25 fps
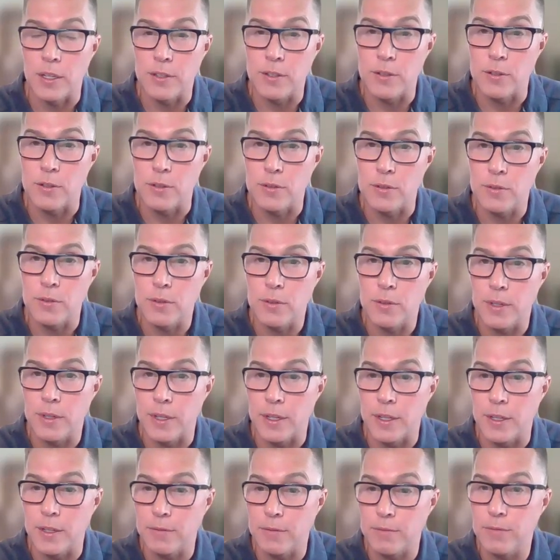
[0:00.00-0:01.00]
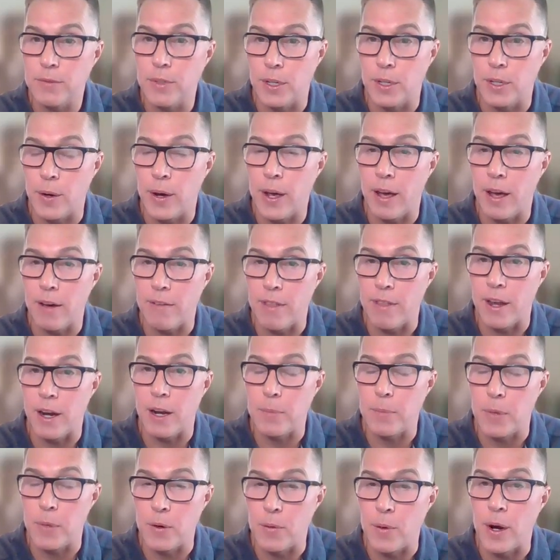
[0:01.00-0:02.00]
To have that
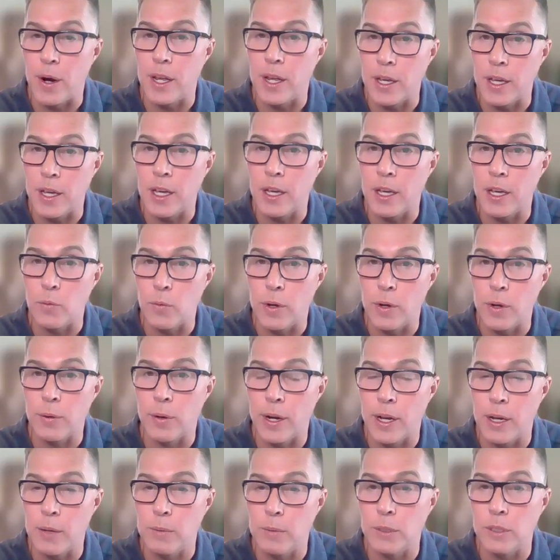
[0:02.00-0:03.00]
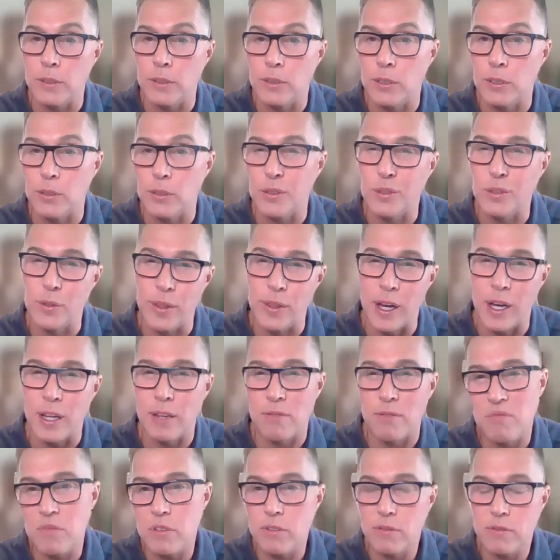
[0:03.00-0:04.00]
up and running, and we were able to do
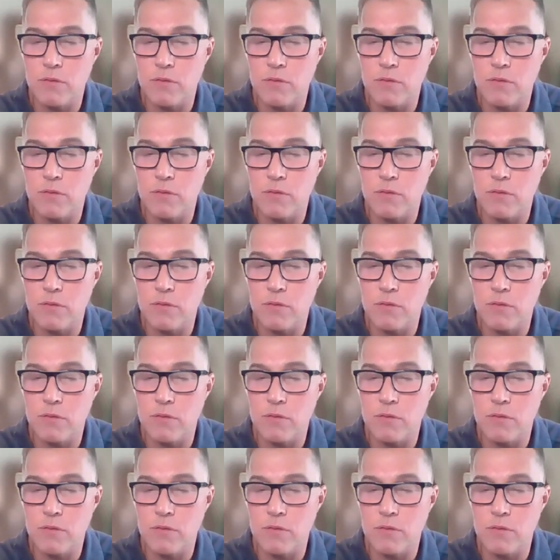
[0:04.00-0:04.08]
that